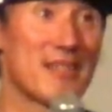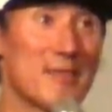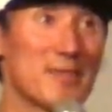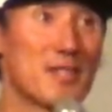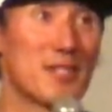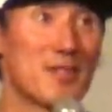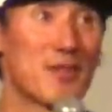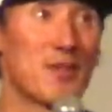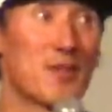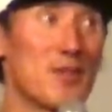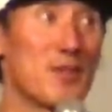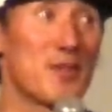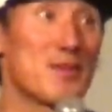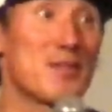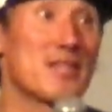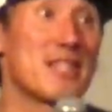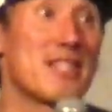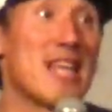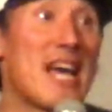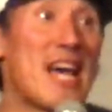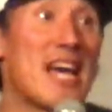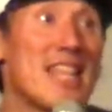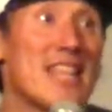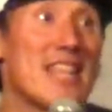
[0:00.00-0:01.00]
So there
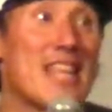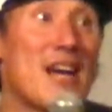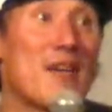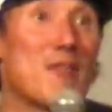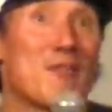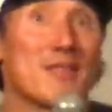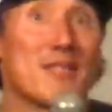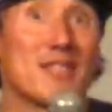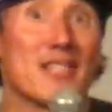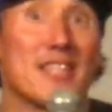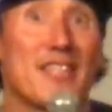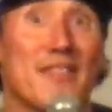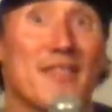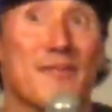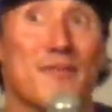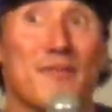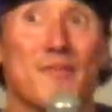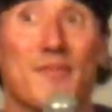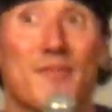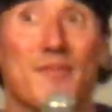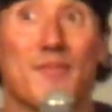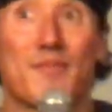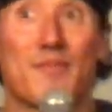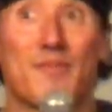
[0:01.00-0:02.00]
was that, that was like
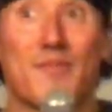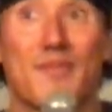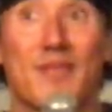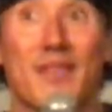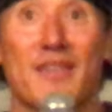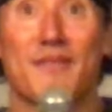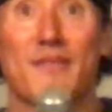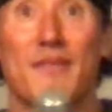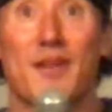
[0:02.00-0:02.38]
a